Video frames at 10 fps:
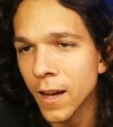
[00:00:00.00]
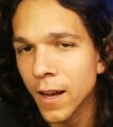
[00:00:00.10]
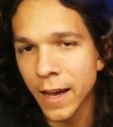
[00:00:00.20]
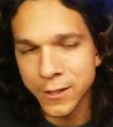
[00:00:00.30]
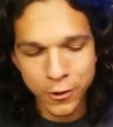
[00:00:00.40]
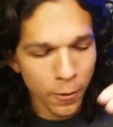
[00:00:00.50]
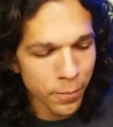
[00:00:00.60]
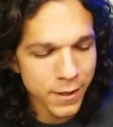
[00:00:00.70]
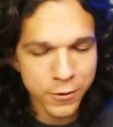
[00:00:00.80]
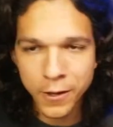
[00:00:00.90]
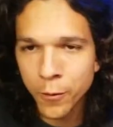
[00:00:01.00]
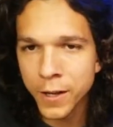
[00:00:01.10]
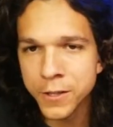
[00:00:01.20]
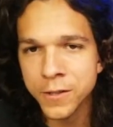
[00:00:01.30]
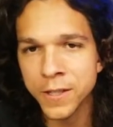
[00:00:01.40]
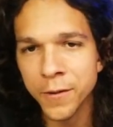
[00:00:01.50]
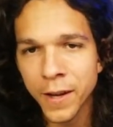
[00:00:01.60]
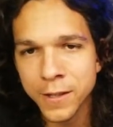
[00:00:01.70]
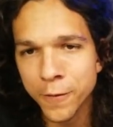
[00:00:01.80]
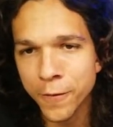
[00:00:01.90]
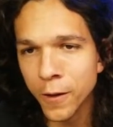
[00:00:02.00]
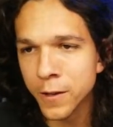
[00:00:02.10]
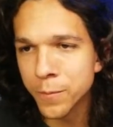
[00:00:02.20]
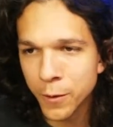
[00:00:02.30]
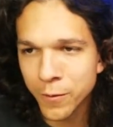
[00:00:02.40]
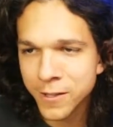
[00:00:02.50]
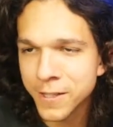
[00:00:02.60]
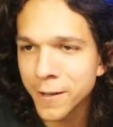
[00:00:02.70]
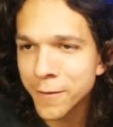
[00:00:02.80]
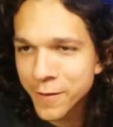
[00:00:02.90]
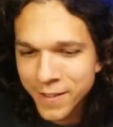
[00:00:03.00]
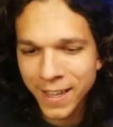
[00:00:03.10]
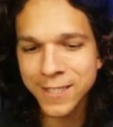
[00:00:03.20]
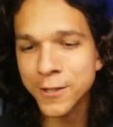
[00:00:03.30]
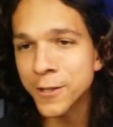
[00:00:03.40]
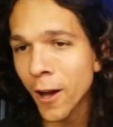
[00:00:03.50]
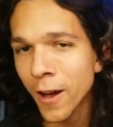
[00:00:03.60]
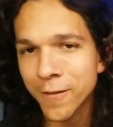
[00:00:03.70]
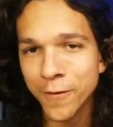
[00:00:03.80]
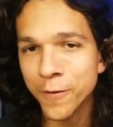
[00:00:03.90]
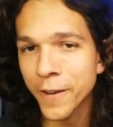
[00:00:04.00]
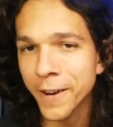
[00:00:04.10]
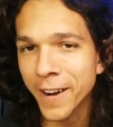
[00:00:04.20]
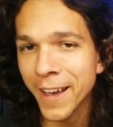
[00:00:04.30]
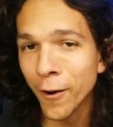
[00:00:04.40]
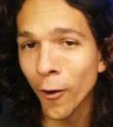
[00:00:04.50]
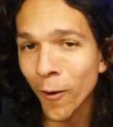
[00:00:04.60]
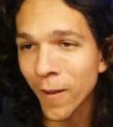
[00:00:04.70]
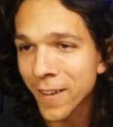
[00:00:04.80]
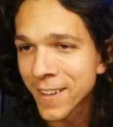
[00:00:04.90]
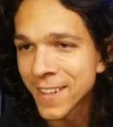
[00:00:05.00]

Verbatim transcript: I stop answering questions and you guys flood me with stuff. That's not fair at all.